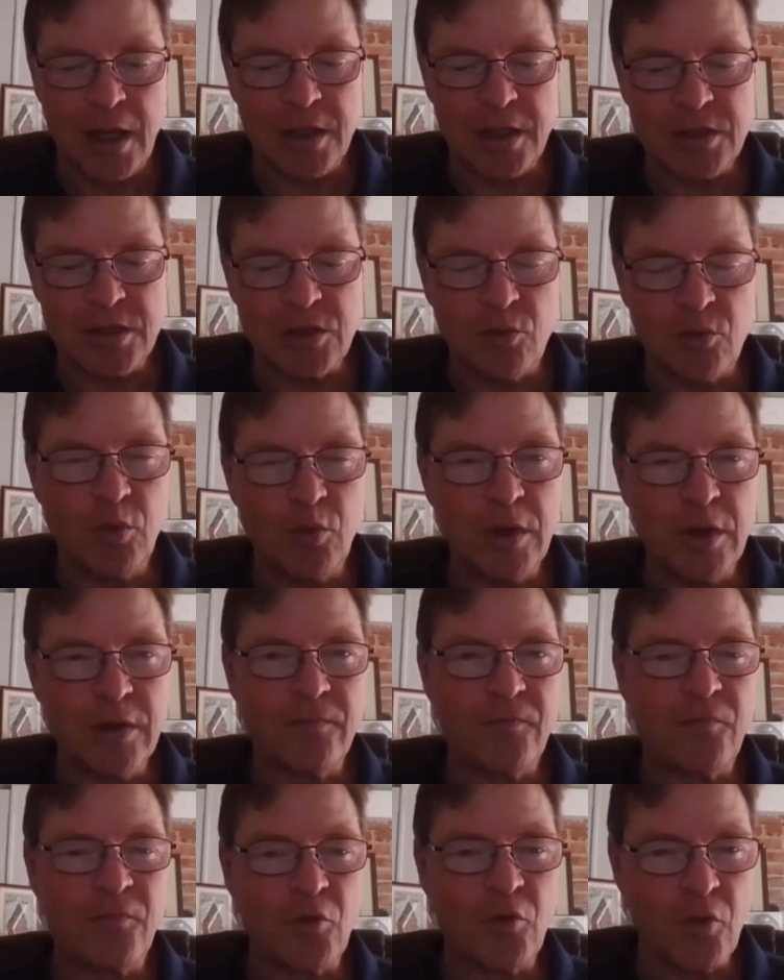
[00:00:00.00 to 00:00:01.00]
And so
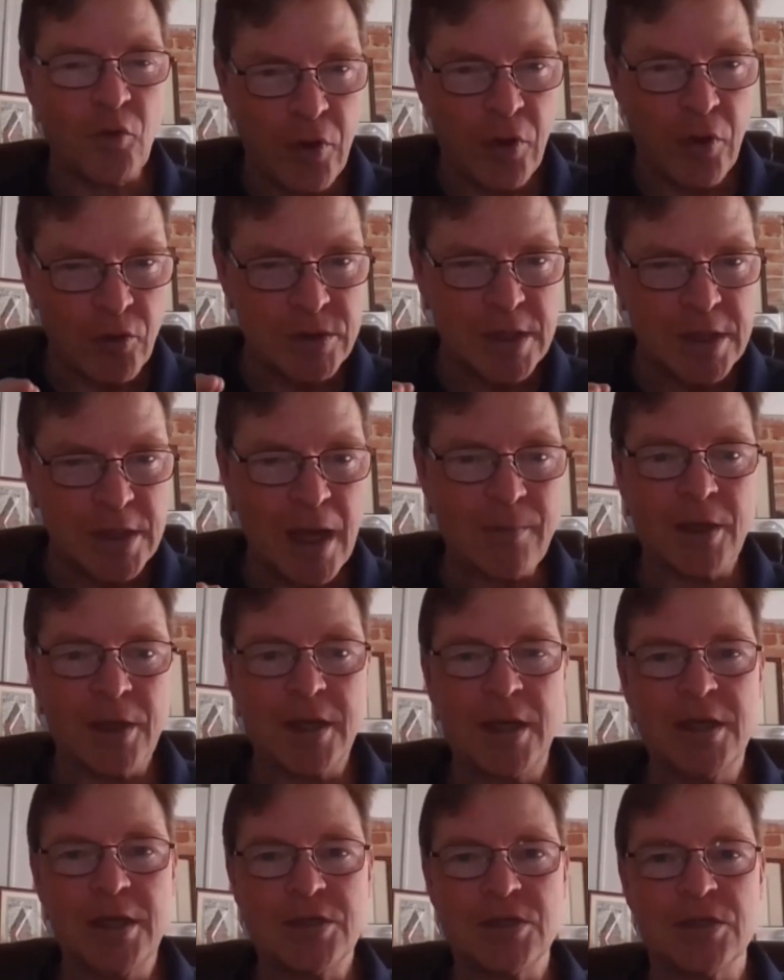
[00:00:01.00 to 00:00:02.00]
for those
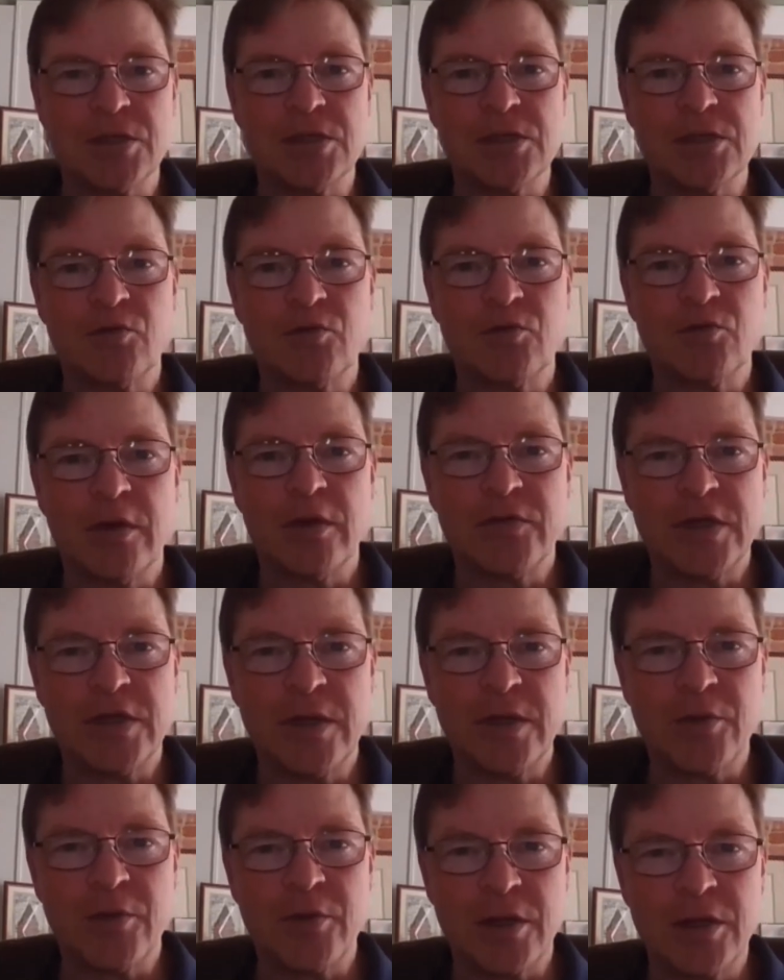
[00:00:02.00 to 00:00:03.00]
applications, we have
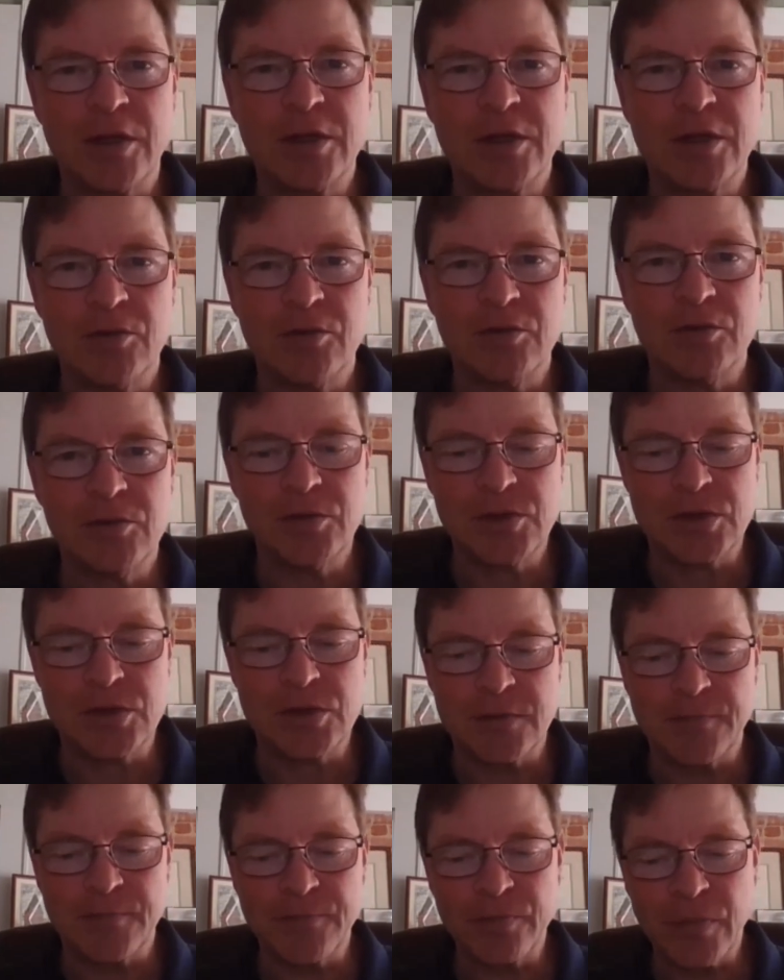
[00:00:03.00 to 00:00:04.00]
typically
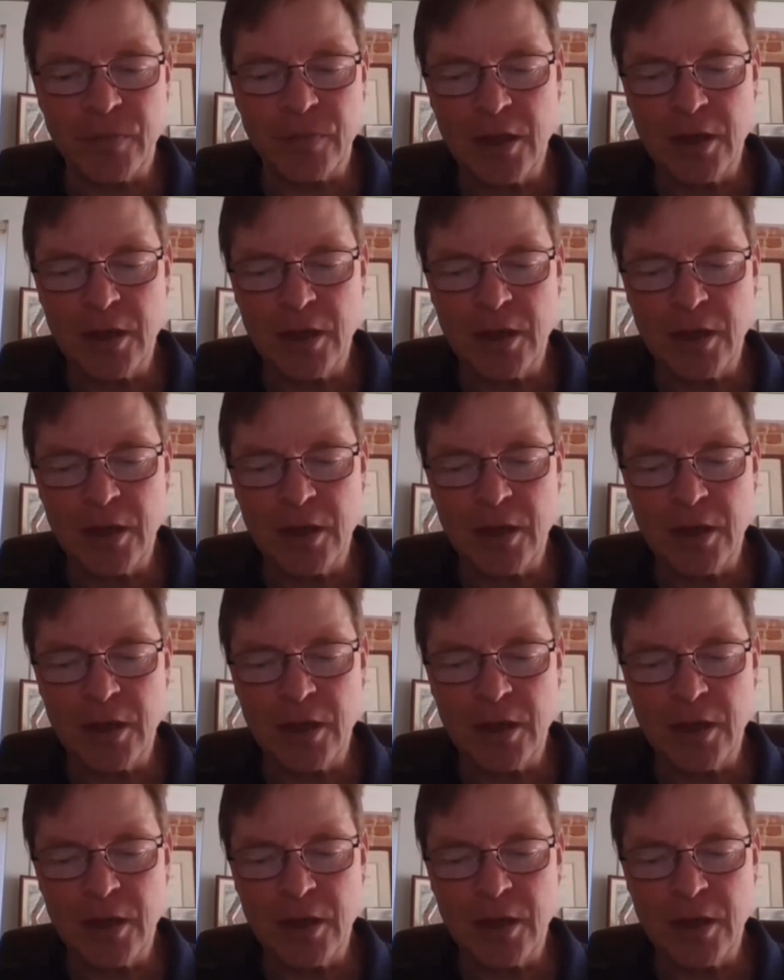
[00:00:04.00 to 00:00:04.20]
used